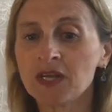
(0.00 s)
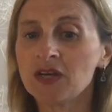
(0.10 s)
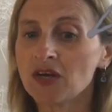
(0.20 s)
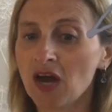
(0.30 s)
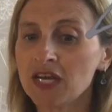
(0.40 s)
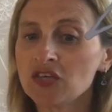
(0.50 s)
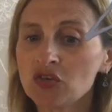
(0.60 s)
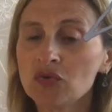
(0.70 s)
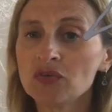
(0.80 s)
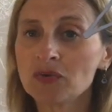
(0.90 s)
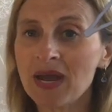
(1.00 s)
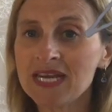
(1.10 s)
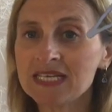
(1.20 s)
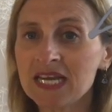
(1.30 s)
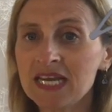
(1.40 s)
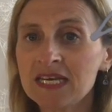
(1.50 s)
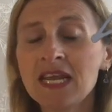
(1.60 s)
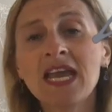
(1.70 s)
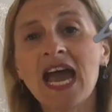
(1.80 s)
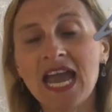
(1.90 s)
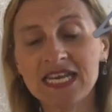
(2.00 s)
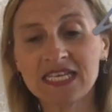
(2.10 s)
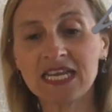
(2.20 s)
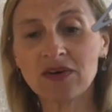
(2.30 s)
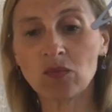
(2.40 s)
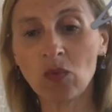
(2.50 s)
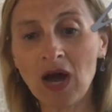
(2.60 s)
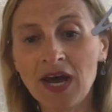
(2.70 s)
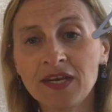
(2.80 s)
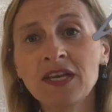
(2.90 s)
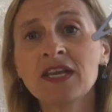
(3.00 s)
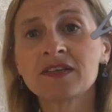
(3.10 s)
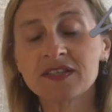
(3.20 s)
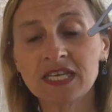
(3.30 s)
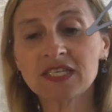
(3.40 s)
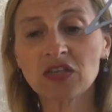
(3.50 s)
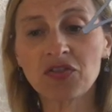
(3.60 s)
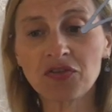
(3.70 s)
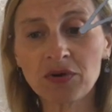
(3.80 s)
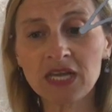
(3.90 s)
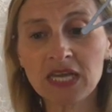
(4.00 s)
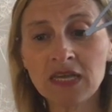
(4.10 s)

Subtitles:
9 2s are 18, 18 and 1, 6 and 3.